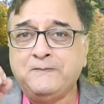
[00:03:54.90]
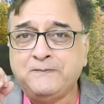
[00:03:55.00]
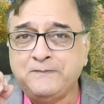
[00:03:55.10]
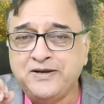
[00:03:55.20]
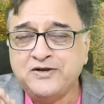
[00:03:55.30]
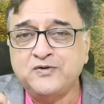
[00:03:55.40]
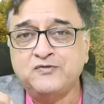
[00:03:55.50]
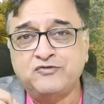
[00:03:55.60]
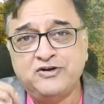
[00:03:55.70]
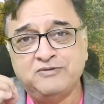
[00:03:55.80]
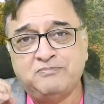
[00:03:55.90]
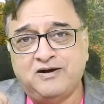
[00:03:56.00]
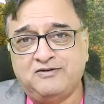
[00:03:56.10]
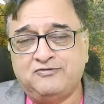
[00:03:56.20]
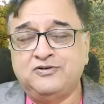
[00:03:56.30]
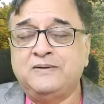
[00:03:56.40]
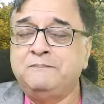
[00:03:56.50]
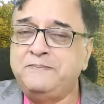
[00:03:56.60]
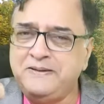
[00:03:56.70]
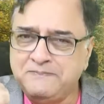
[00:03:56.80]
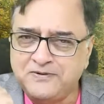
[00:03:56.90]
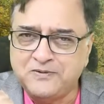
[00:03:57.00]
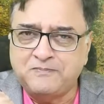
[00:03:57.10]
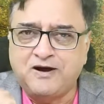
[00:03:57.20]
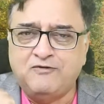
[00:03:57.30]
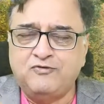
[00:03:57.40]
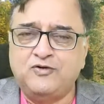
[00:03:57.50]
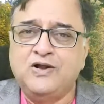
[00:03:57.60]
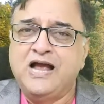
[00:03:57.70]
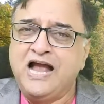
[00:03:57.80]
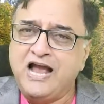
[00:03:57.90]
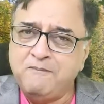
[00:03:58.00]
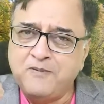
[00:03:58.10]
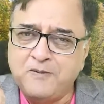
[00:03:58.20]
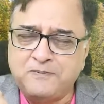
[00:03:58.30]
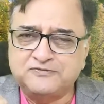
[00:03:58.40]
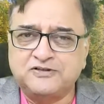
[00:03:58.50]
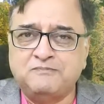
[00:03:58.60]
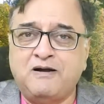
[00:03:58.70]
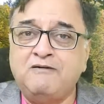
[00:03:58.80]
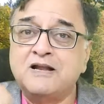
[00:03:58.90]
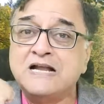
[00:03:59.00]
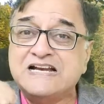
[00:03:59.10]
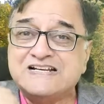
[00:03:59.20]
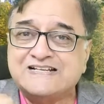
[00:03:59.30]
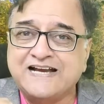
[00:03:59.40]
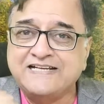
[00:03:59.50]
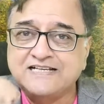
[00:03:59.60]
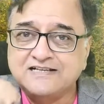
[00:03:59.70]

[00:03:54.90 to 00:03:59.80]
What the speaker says: make you feel powerful and be more powerful. Have more personal power right